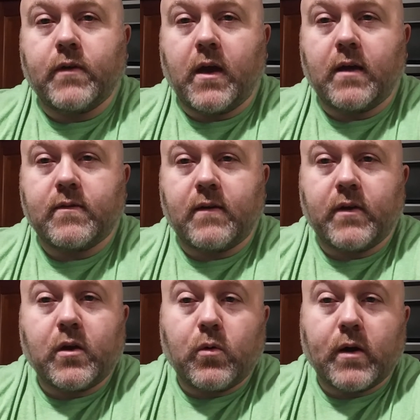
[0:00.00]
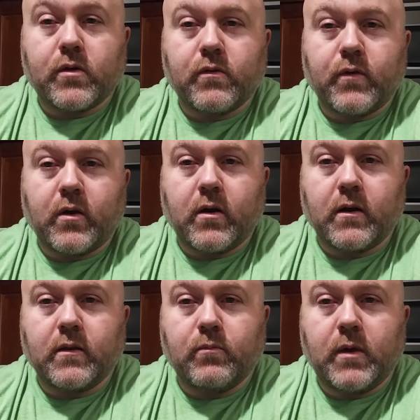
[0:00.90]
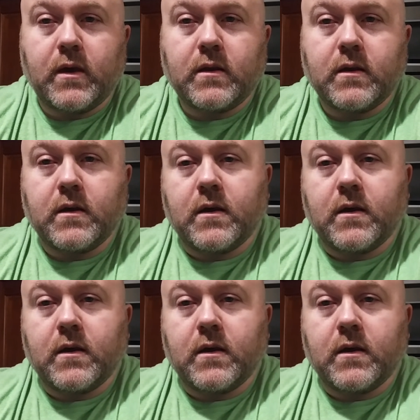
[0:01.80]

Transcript: If you guys have any questions regarding the meet,